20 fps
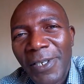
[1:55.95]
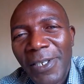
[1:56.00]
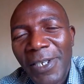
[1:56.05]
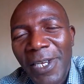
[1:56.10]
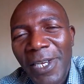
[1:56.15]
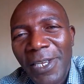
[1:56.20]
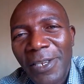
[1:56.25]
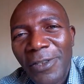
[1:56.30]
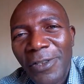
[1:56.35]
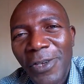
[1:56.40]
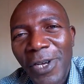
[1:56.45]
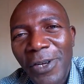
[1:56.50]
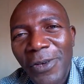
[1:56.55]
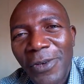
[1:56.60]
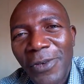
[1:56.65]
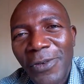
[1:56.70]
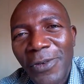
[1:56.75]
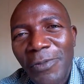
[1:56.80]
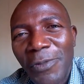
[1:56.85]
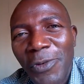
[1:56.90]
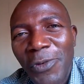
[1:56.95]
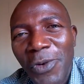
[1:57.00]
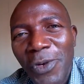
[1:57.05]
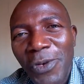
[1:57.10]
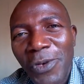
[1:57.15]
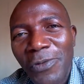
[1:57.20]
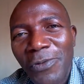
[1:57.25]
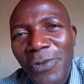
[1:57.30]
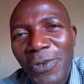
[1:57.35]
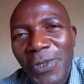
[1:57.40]
then you are going to be
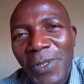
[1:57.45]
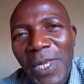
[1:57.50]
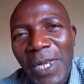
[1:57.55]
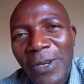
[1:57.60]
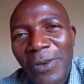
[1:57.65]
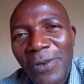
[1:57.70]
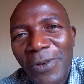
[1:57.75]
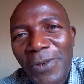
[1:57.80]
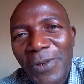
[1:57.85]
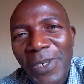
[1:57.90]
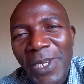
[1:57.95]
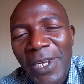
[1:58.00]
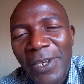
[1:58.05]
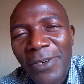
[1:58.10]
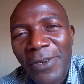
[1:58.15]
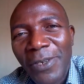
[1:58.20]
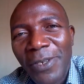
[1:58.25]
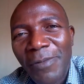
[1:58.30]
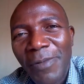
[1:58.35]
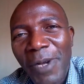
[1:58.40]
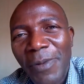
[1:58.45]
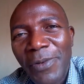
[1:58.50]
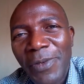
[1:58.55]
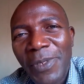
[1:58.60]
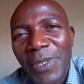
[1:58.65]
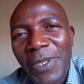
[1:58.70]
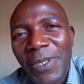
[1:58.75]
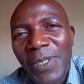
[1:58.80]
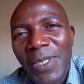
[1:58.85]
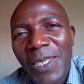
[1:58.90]
one of those that know their God. The Bible
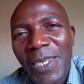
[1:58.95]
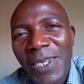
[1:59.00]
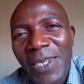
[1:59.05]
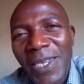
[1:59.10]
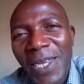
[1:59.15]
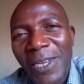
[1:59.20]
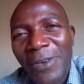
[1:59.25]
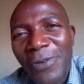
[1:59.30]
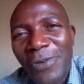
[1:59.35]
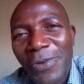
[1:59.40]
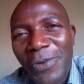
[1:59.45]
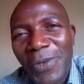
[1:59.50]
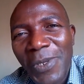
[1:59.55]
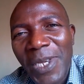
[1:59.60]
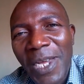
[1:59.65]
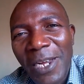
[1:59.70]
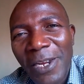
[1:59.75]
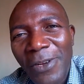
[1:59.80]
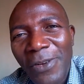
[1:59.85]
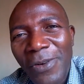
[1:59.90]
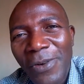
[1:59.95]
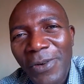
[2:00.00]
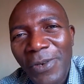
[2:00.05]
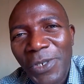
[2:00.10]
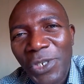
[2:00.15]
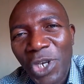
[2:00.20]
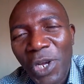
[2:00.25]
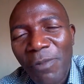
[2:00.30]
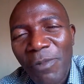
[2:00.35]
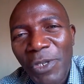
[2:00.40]
says, They that know their God
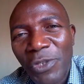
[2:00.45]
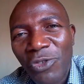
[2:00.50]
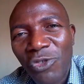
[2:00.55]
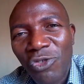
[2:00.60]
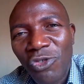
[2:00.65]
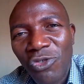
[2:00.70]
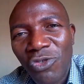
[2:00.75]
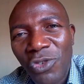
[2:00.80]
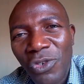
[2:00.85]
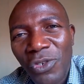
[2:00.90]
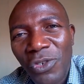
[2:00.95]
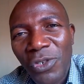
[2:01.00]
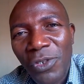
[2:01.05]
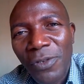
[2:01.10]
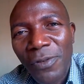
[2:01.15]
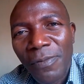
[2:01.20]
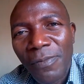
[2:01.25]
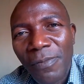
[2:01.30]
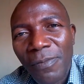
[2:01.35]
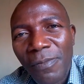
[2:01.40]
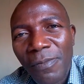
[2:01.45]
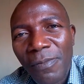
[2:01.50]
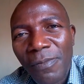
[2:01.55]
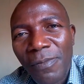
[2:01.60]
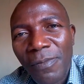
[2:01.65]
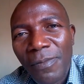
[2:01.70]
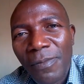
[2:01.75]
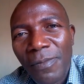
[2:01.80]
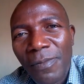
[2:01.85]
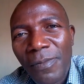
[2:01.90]
shall be strong,
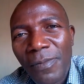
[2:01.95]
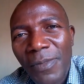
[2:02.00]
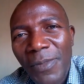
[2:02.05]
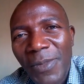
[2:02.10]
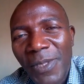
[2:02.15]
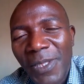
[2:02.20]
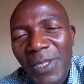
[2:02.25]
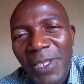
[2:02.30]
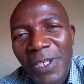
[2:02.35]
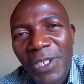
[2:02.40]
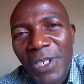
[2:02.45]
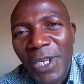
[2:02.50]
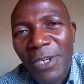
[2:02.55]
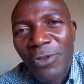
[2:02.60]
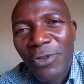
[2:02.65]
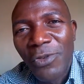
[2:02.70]
they shall